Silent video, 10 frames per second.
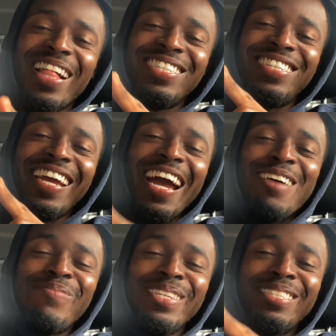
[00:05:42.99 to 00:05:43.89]
stay
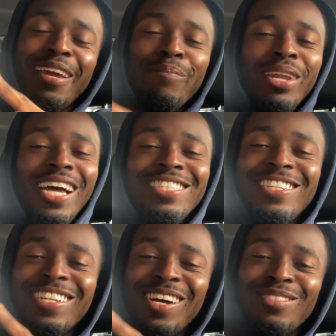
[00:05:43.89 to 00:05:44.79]
happy, stay
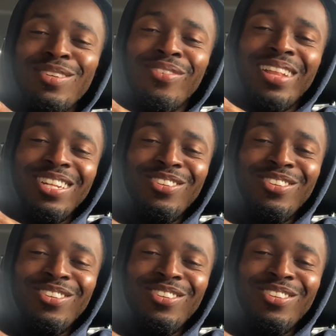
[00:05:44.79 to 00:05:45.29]
blessed, tell someone that